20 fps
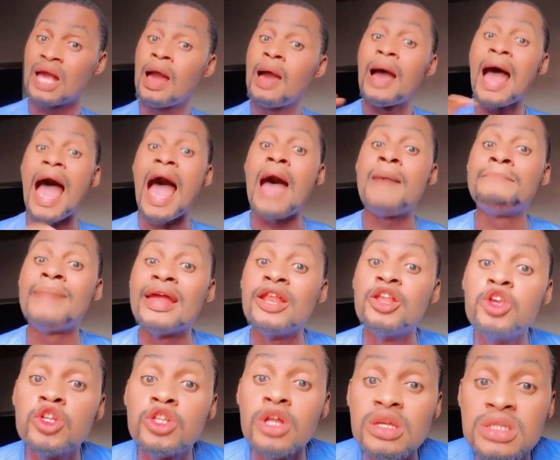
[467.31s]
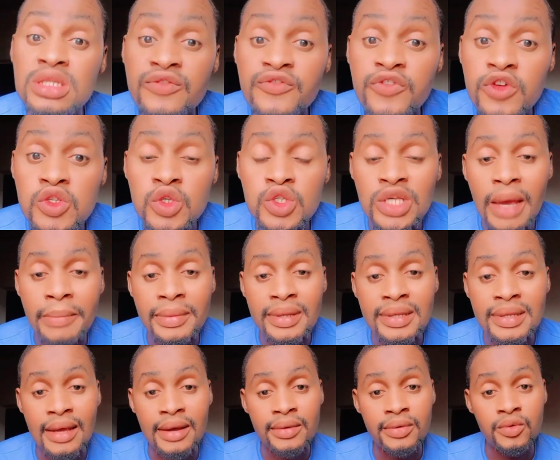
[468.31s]
How many you don't see for social
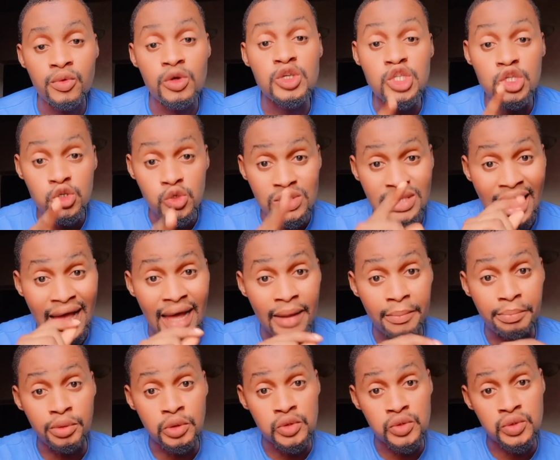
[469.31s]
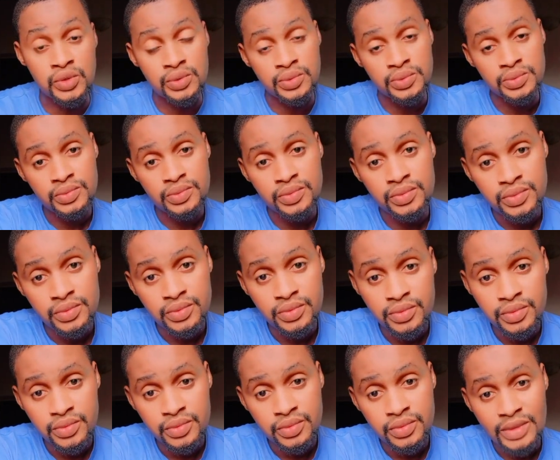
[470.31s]
media which she use a hand post?
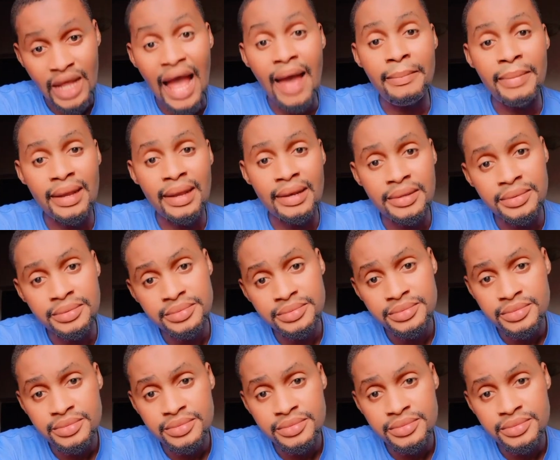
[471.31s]
How many?